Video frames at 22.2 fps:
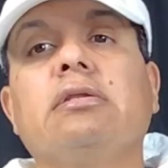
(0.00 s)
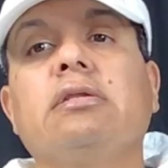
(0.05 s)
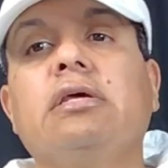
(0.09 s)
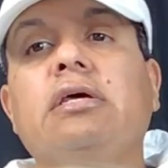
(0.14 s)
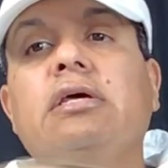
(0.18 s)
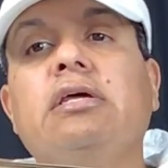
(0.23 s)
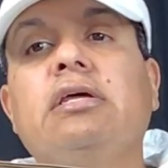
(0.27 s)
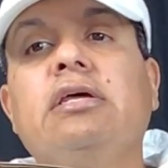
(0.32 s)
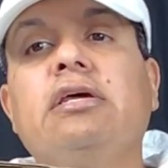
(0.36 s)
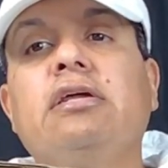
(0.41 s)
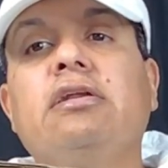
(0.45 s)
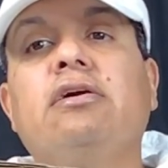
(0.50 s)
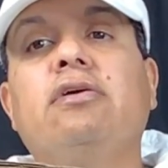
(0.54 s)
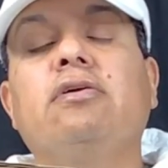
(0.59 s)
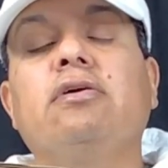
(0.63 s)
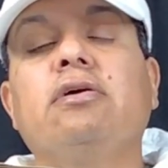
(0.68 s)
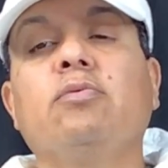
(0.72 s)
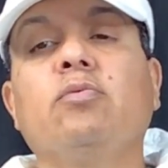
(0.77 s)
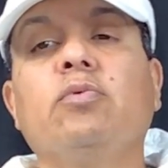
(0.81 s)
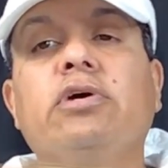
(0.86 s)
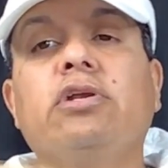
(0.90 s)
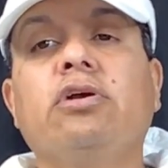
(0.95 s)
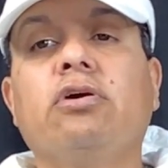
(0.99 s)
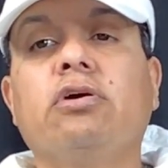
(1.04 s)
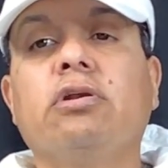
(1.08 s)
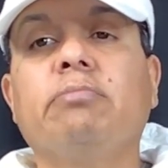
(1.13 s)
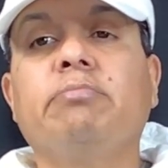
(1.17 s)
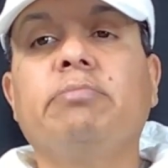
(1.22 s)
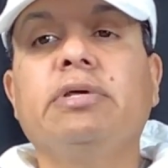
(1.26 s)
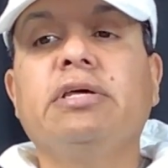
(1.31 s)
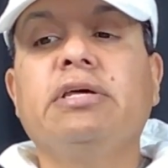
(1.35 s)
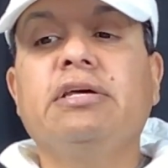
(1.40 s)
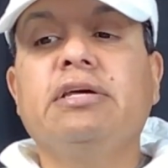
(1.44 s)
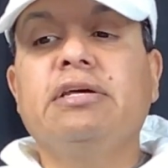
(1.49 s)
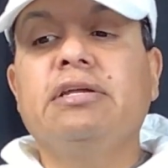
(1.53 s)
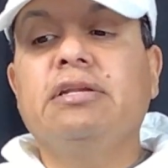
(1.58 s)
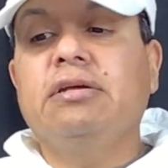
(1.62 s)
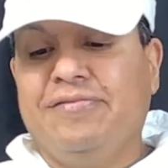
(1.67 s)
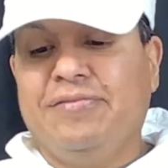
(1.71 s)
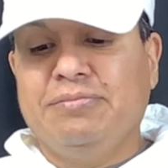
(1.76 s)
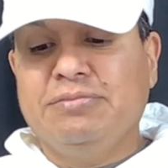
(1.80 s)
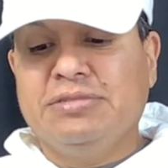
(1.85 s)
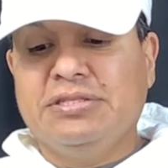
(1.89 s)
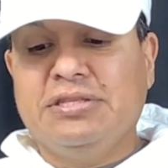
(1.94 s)
did went on a bid
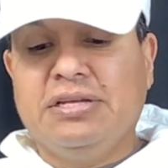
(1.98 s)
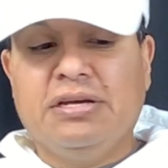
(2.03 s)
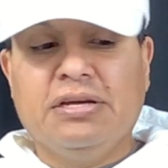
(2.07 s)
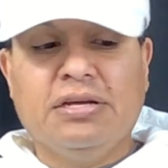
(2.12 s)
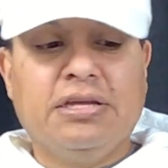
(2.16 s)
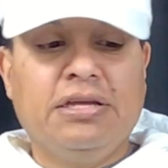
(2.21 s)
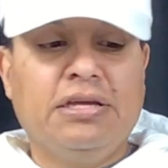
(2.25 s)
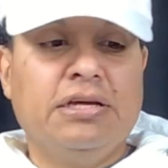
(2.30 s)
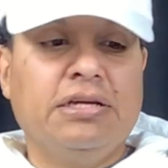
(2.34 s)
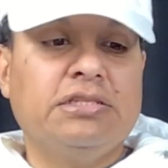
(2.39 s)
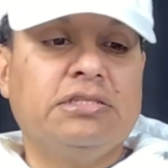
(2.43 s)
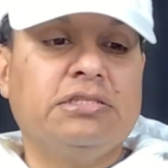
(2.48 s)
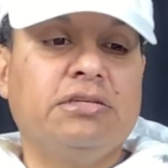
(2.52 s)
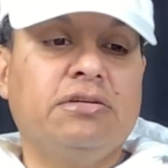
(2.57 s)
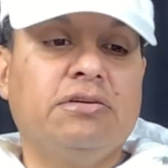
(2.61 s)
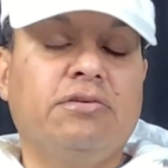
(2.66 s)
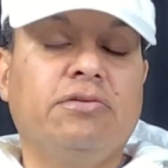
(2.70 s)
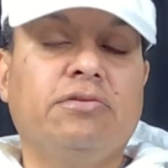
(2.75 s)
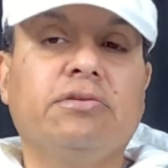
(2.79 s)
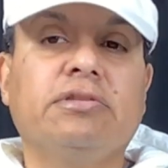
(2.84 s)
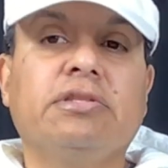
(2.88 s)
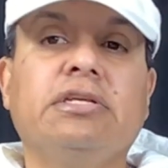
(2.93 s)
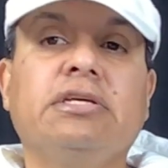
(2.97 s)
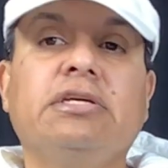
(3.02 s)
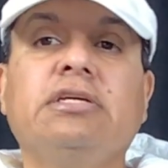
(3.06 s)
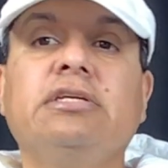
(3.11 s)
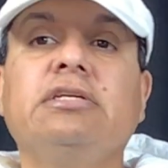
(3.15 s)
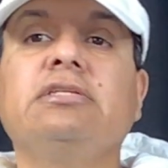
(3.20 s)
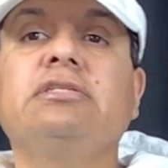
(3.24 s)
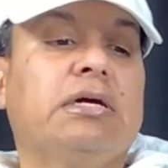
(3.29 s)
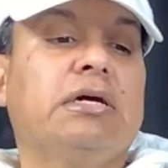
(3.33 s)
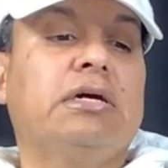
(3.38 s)
from StockX on these.